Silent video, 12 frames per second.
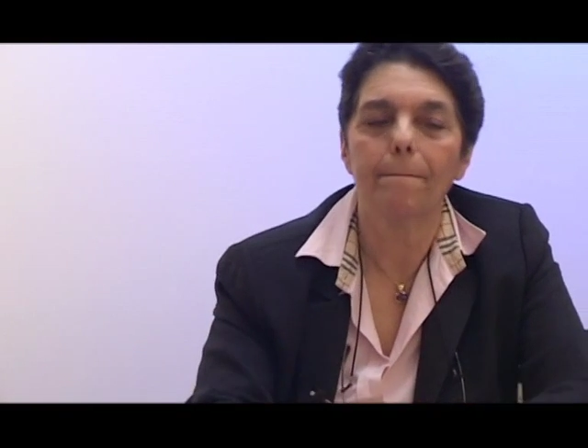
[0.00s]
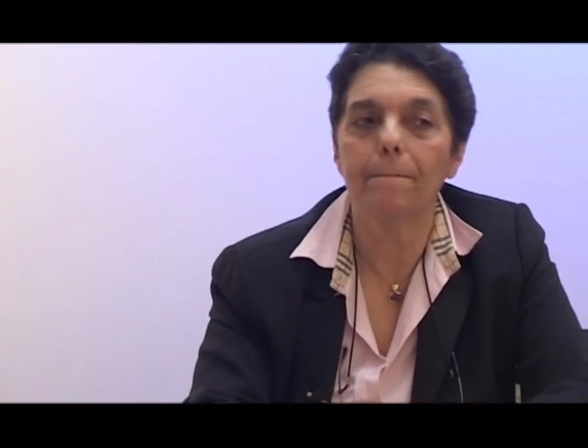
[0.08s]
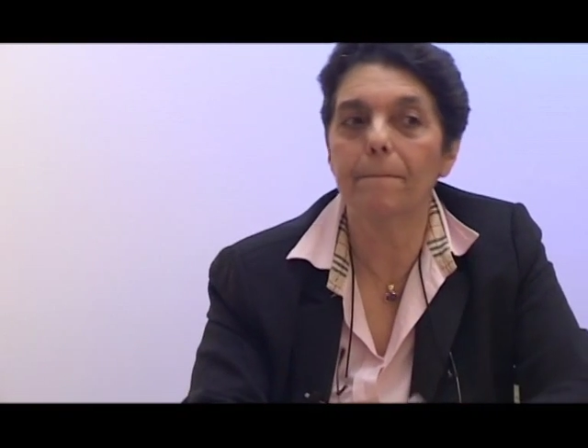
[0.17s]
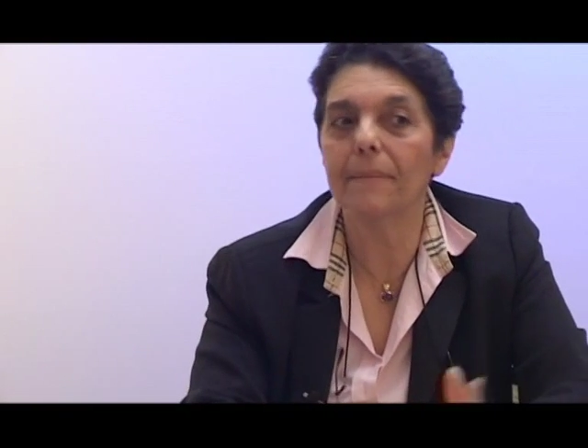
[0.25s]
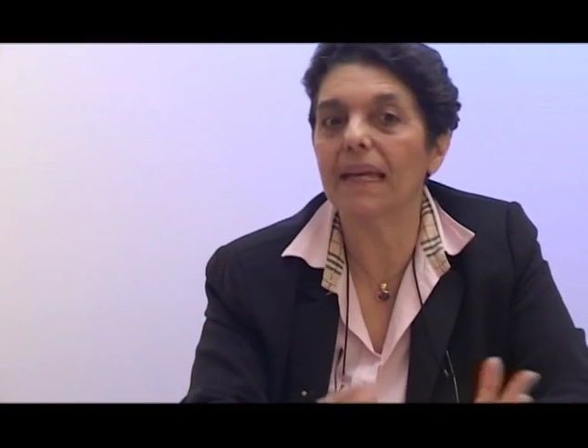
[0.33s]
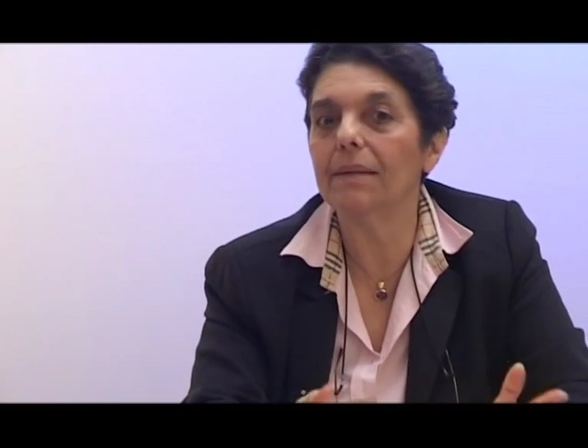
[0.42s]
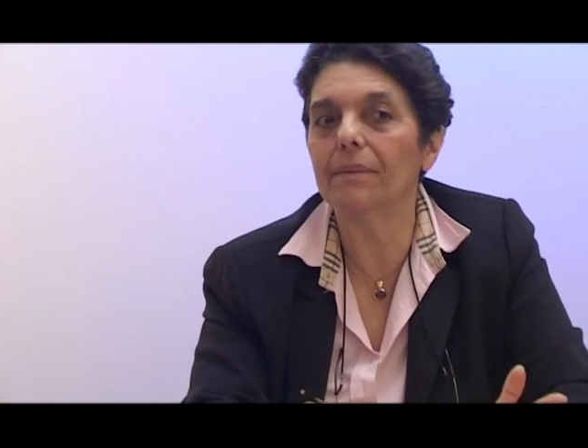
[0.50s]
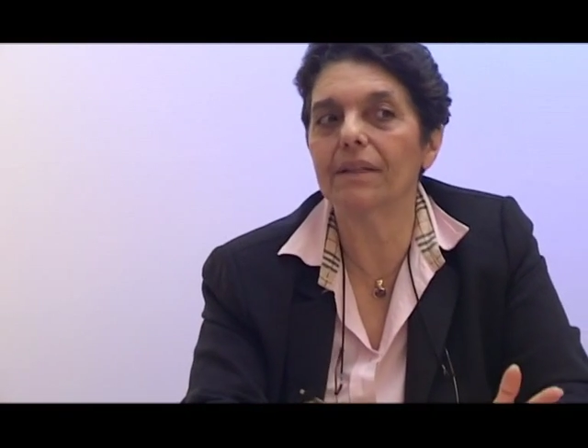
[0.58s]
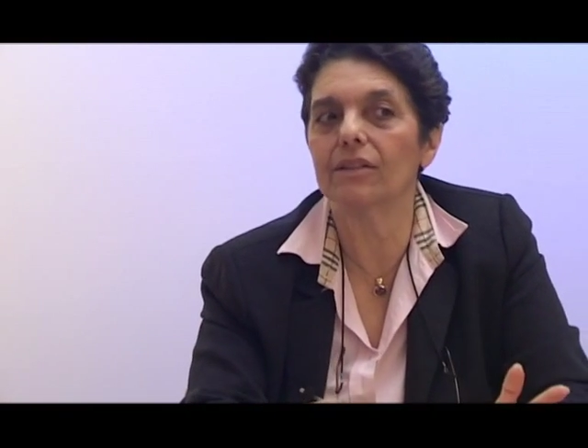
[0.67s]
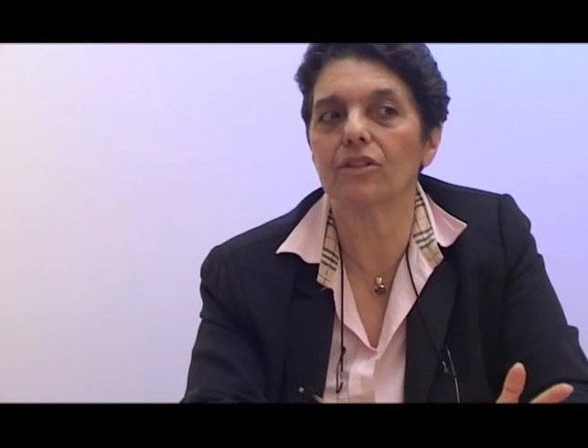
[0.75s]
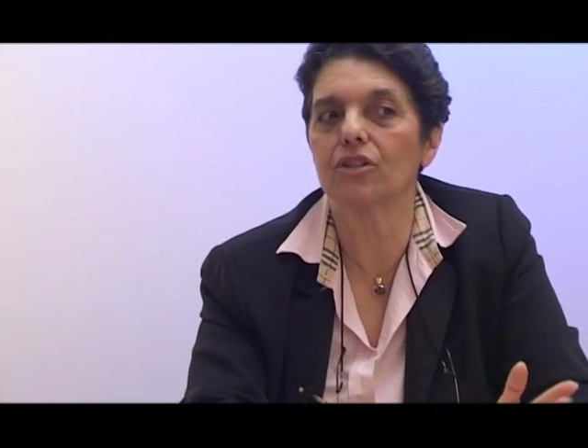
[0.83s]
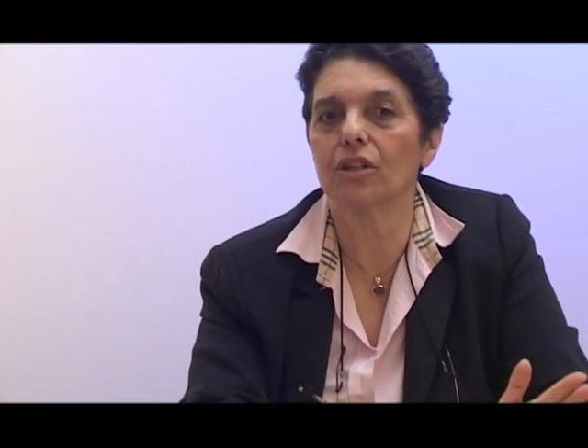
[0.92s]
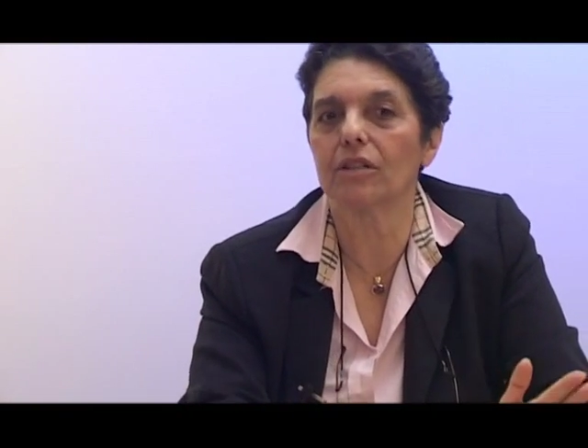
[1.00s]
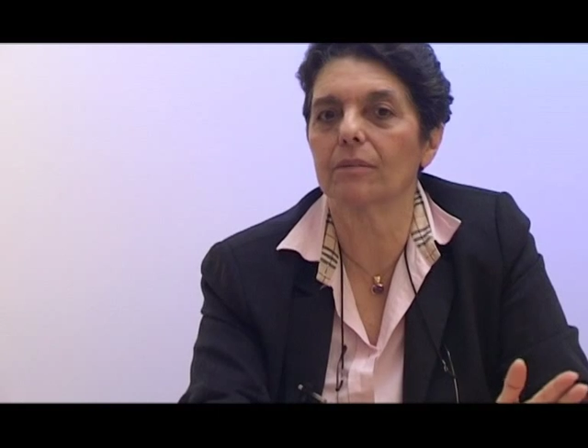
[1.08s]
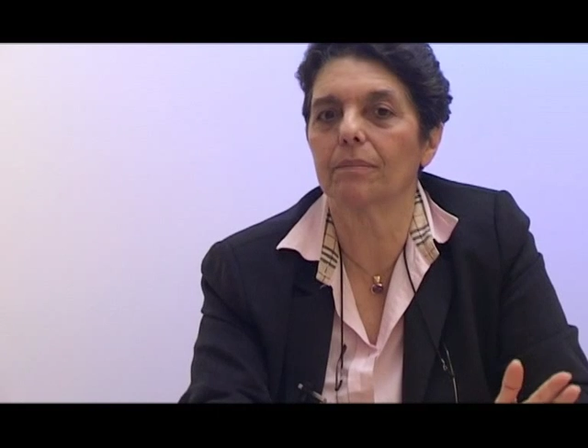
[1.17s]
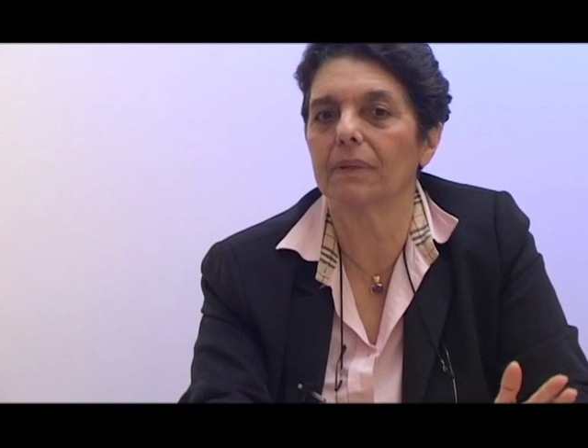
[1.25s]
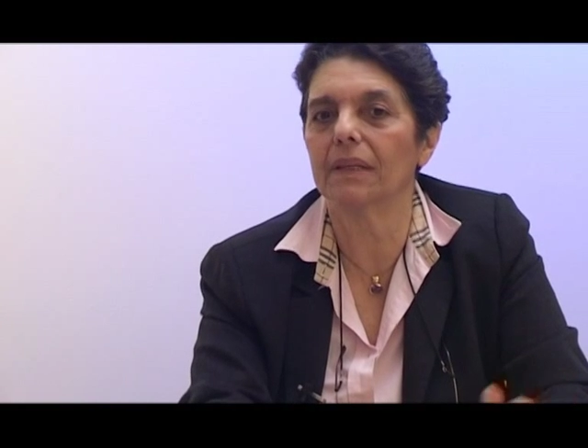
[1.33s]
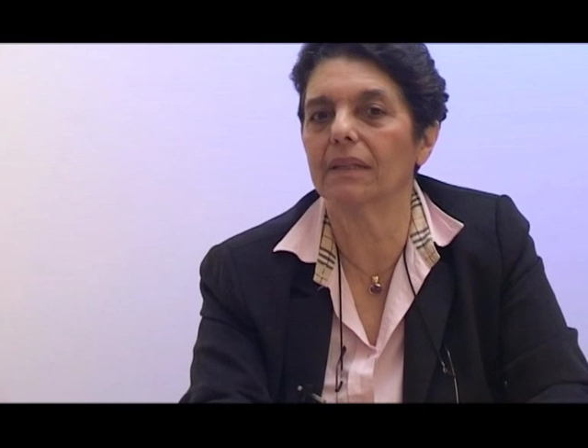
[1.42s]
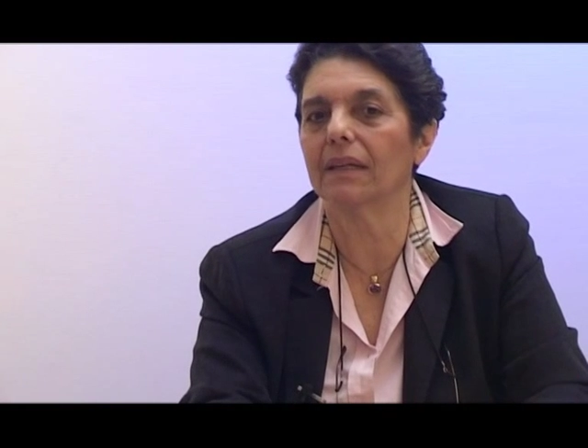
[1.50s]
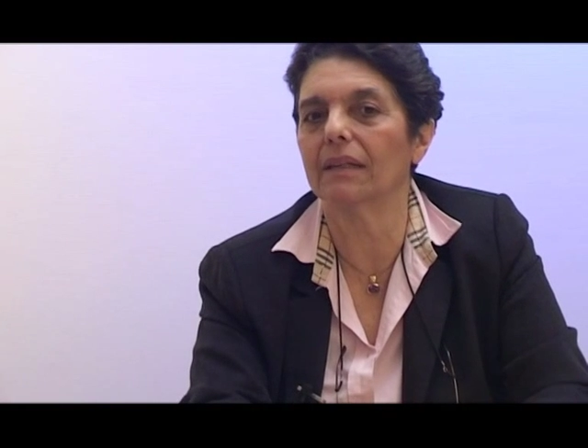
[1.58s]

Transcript: maybe it'll just be the